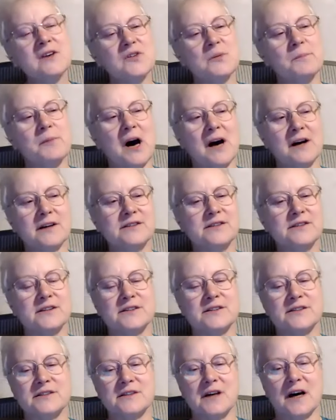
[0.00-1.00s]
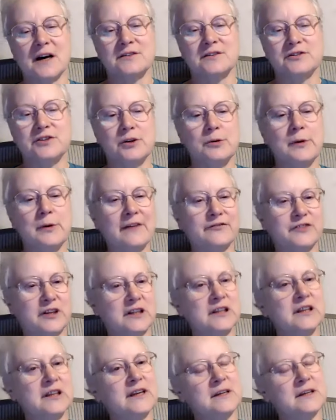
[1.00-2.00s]
of the boxes, uh, do you have to
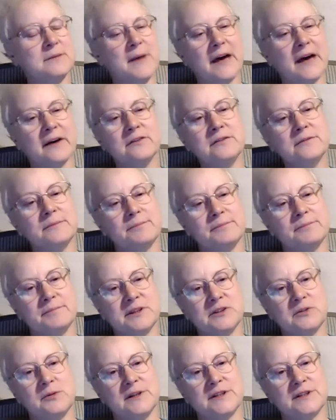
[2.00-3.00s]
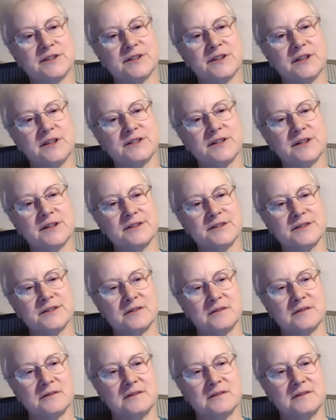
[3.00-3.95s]
clean them out between seasons?